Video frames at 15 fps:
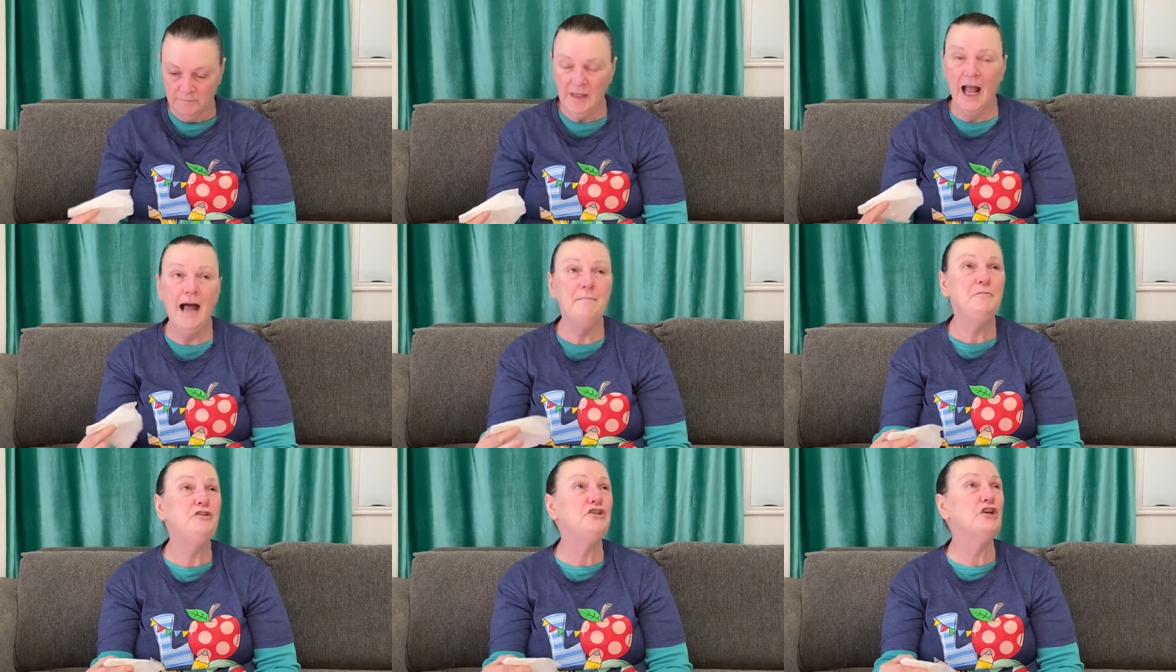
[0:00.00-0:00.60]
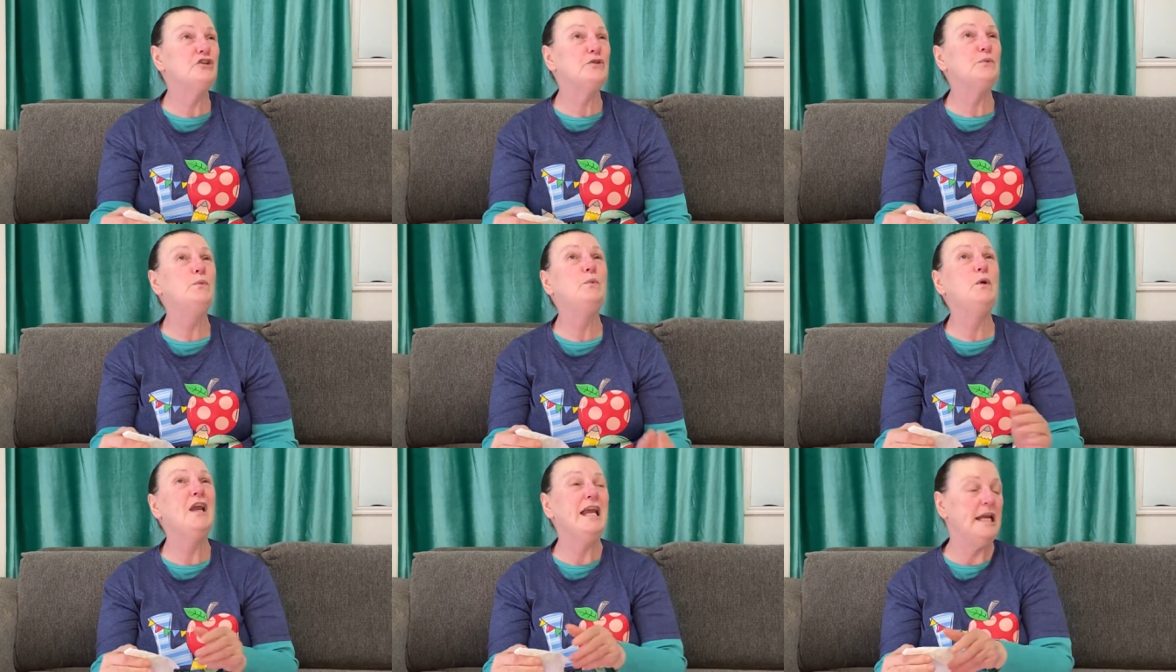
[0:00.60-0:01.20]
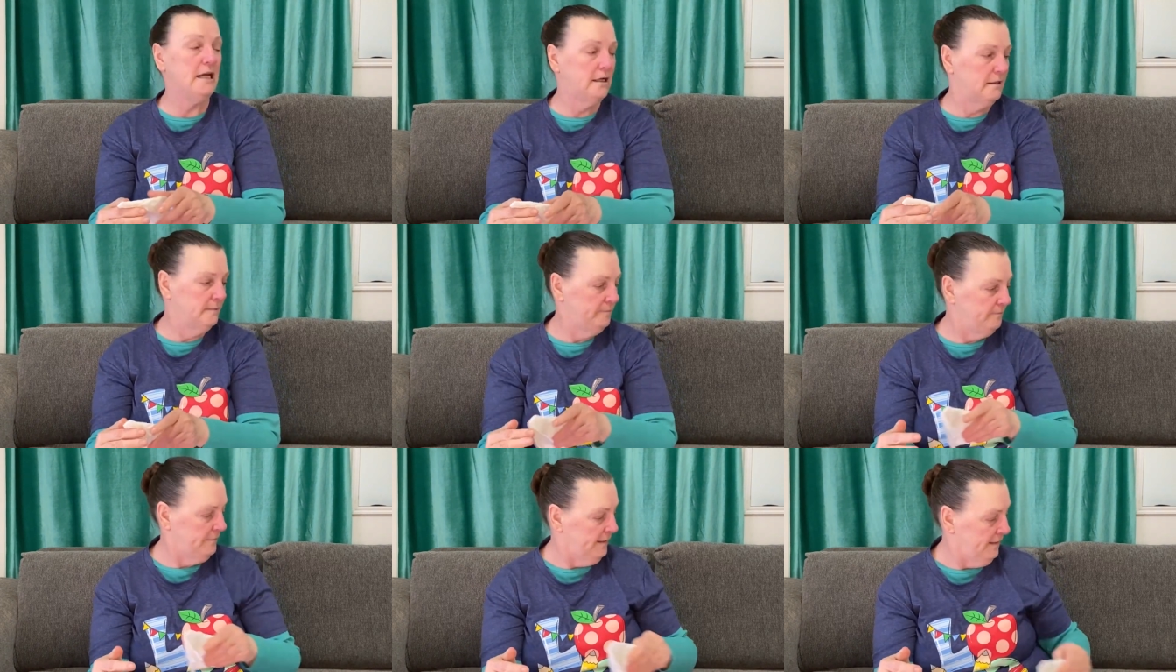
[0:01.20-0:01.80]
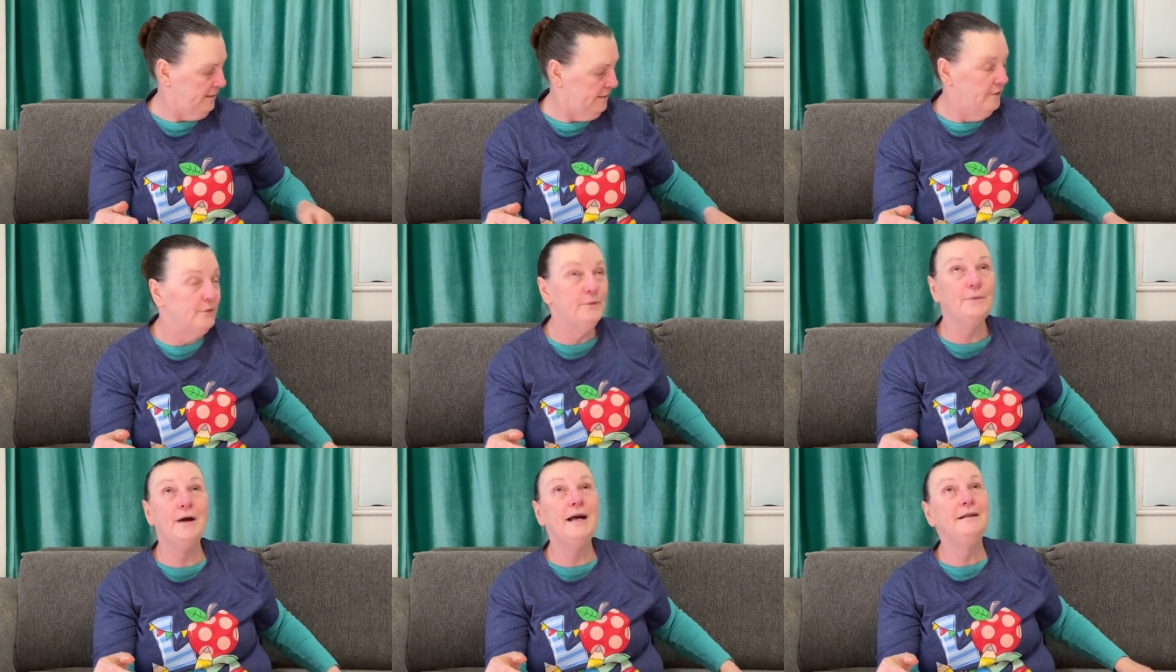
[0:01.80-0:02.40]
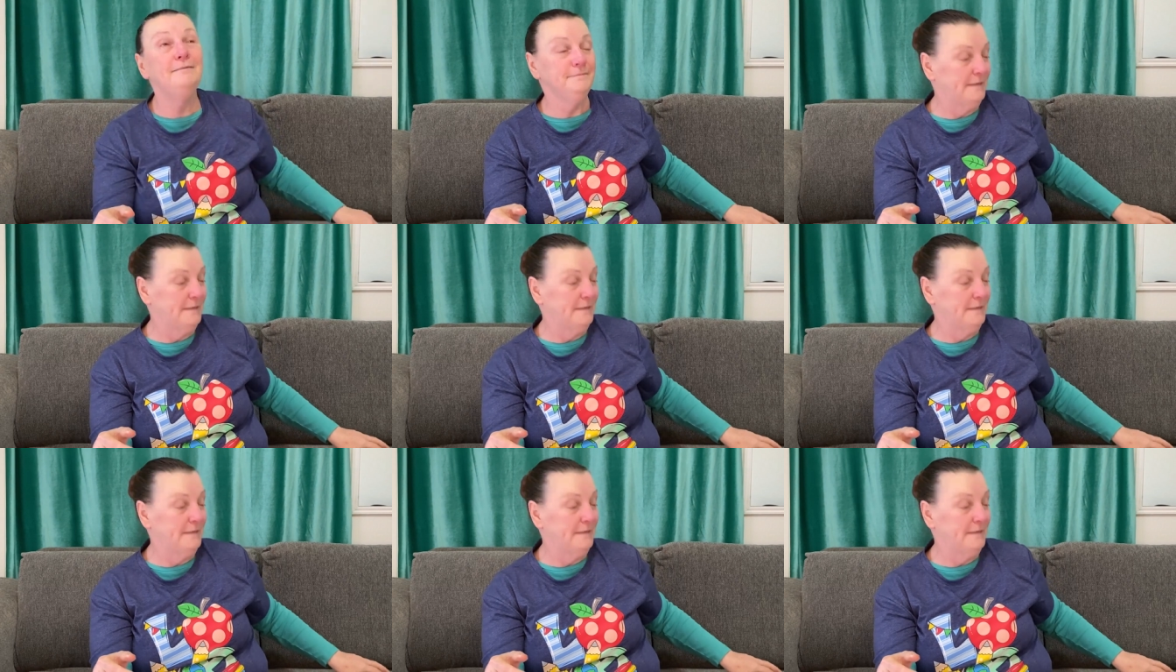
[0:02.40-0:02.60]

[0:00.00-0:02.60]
I'm just weak. Well,